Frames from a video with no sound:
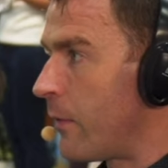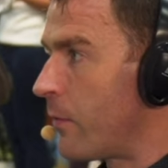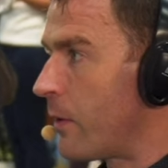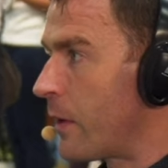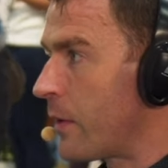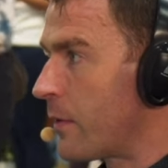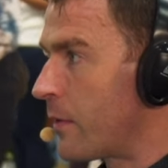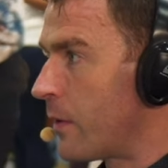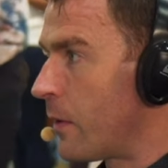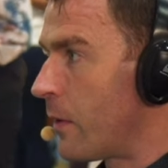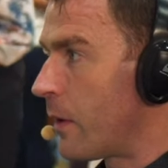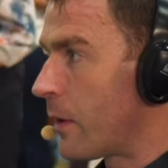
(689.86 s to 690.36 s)
to
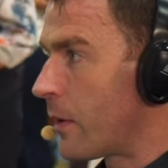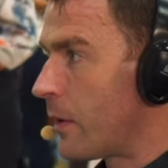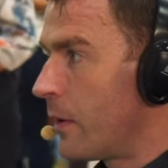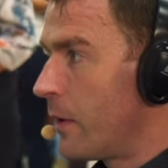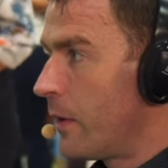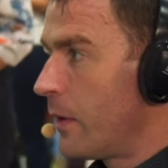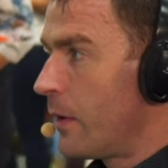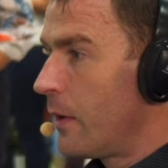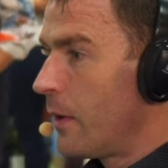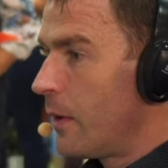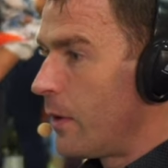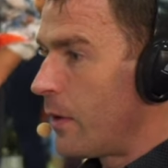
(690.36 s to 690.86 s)
everything. So, like,
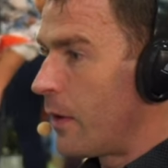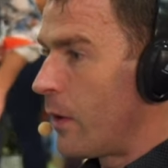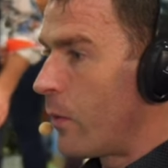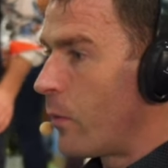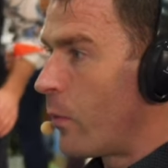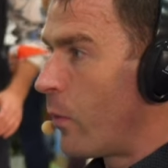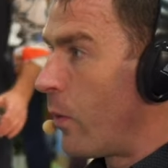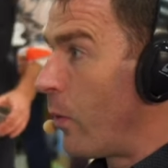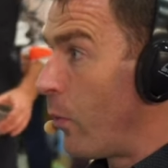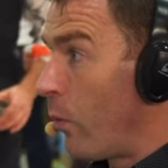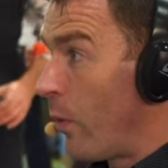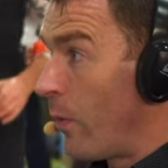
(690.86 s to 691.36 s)
you
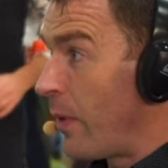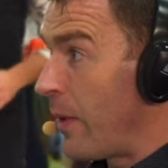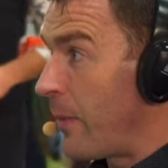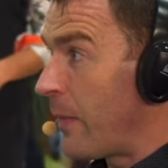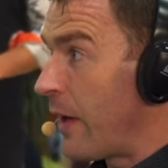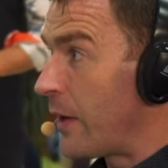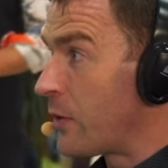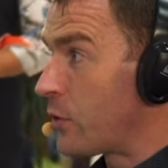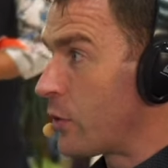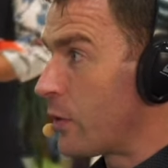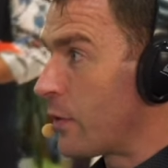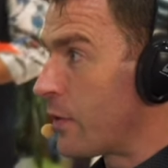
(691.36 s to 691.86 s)
know, when we
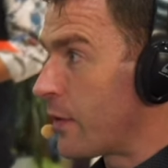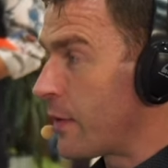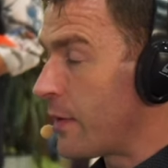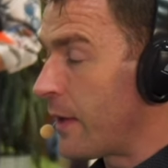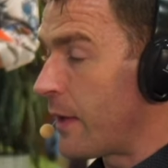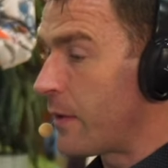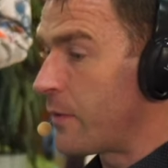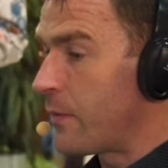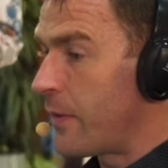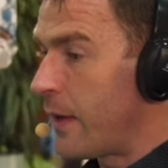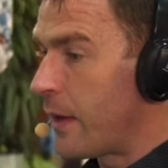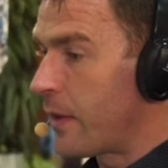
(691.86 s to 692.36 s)
measure the
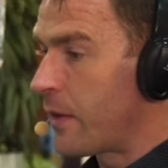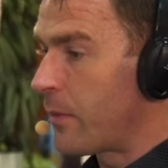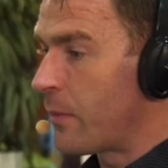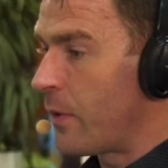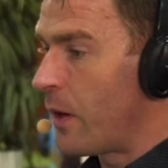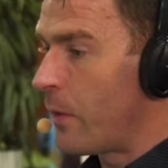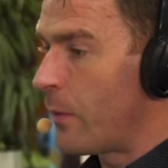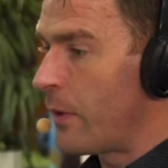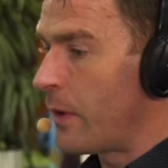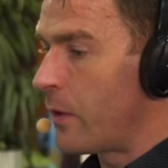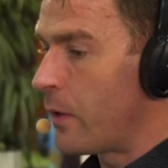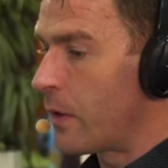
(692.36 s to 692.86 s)
success of
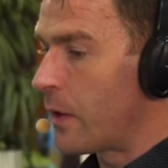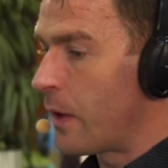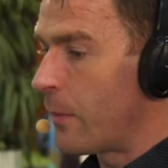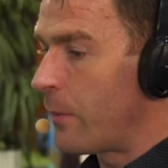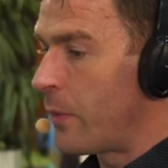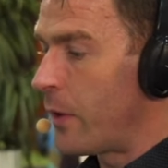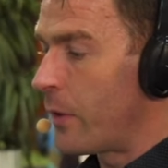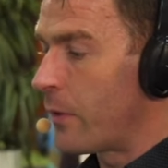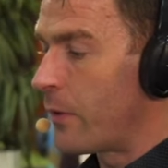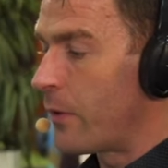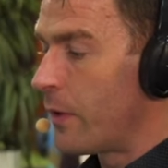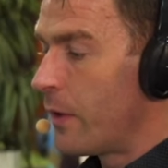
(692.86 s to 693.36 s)
AnswerBot, we look
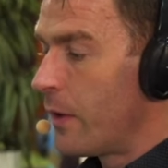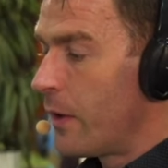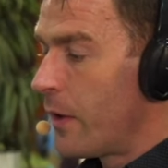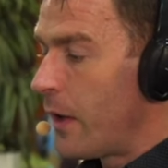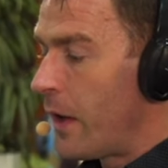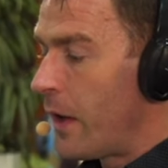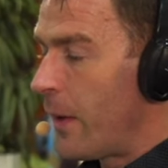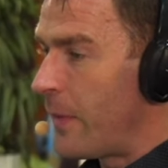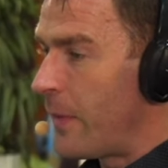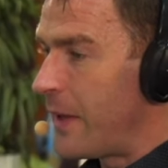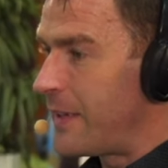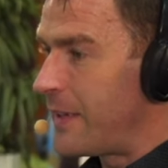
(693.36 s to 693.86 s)
at both
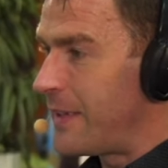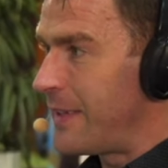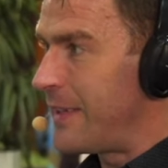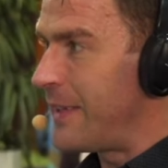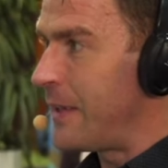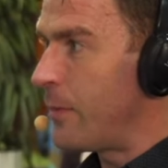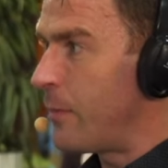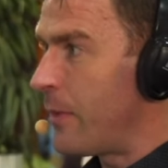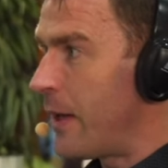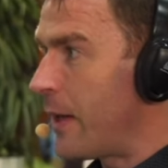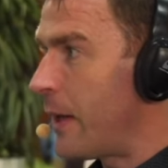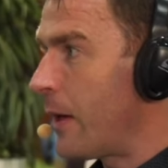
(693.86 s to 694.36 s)
how many
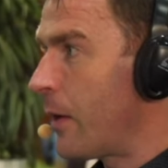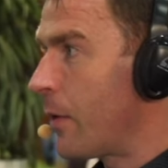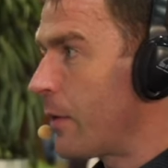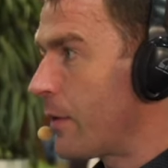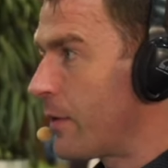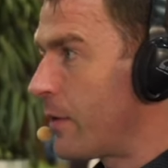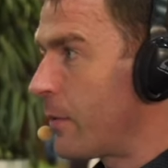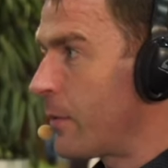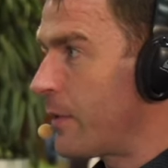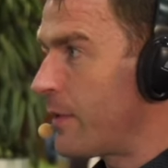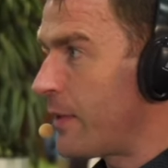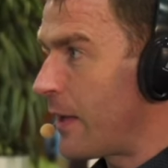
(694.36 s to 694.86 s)
teammate
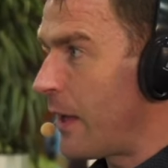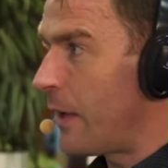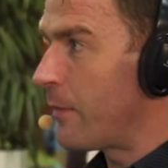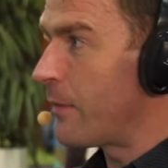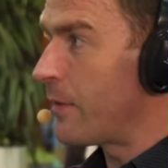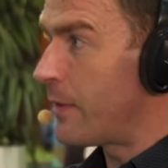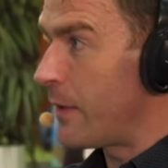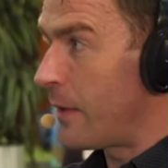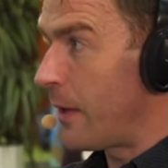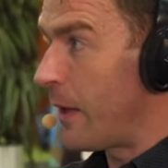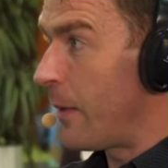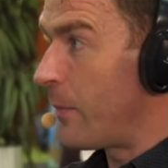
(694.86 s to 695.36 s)
errors did we save
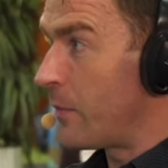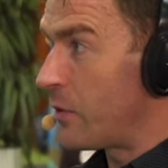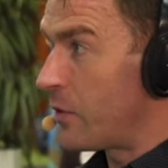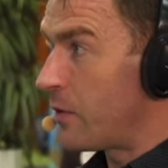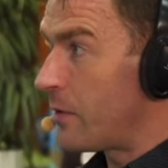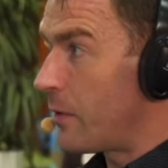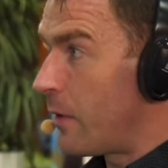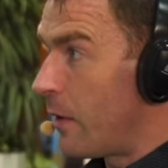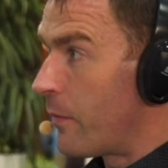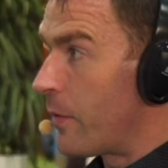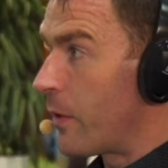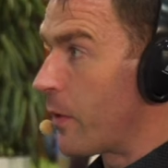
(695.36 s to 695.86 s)
as in how much
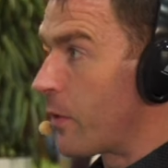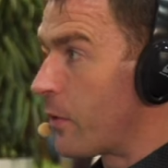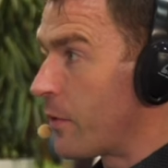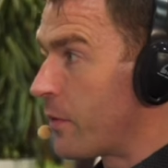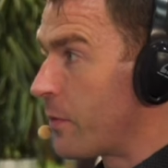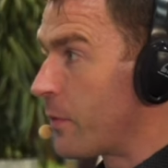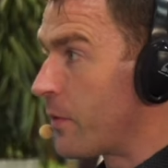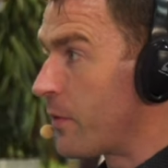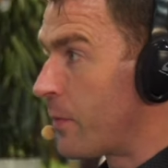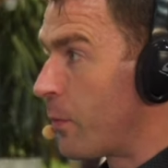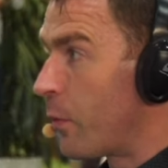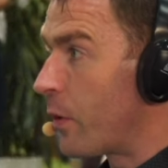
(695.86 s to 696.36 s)
of your
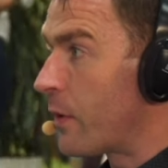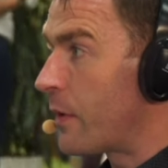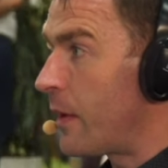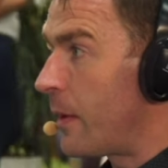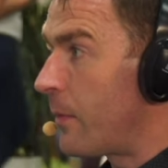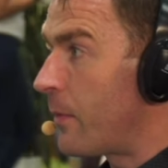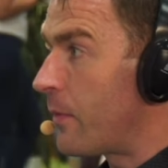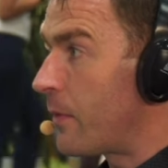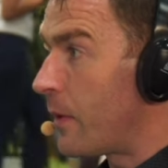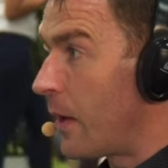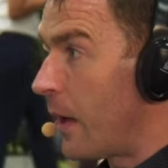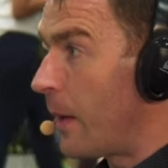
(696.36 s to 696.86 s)
customer support
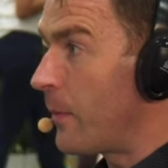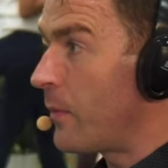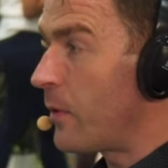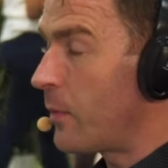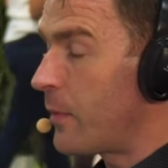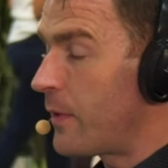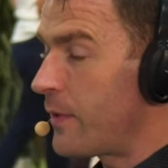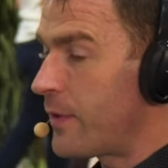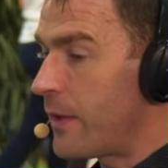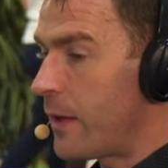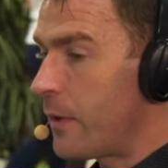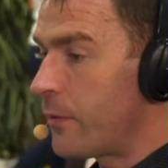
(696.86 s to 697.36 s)
team time did
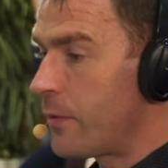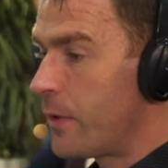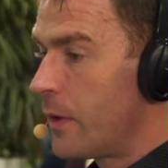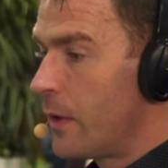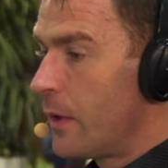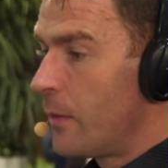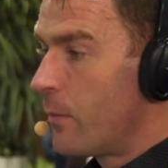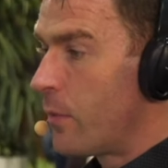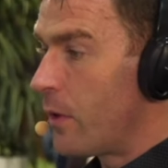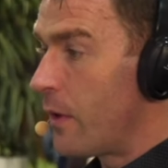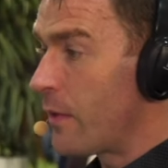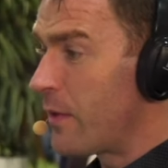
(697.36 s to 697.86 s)
we save,
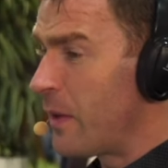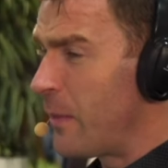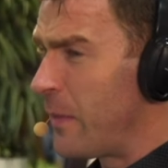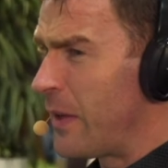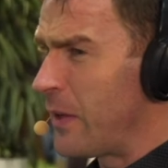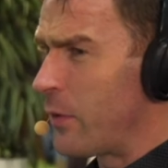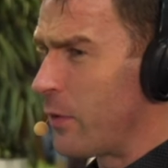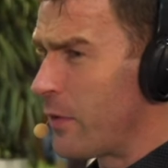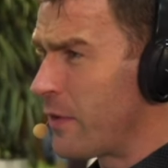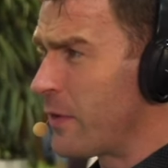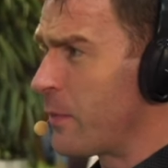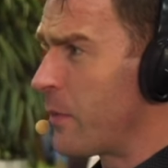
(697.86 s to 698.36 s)
but also how
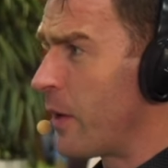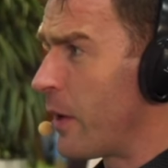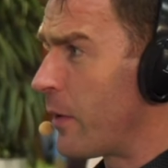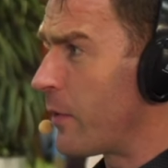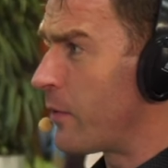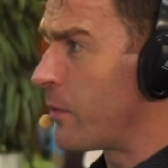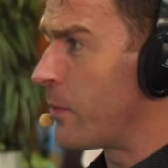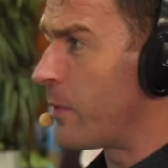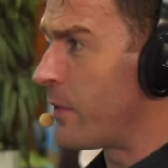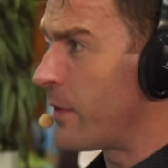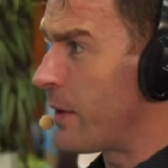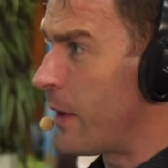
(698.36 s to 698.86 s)
many customer
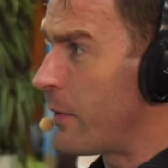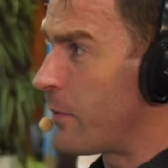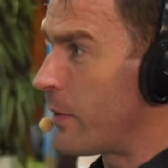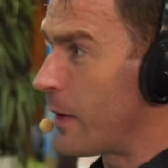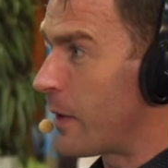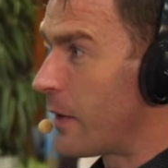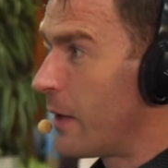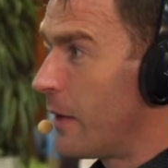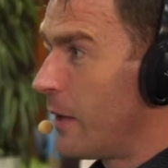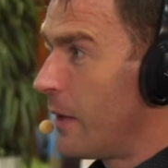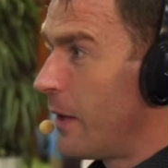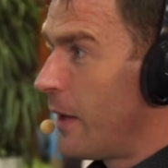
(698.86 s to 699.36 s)
errors did we save.
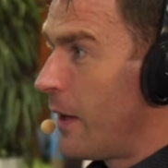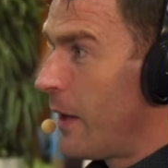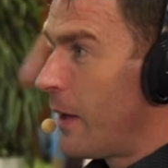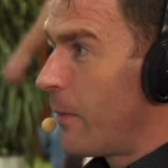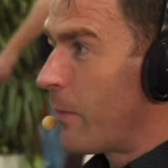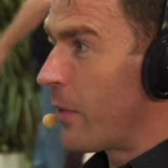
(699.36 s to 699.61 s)
Like, mm-hmm.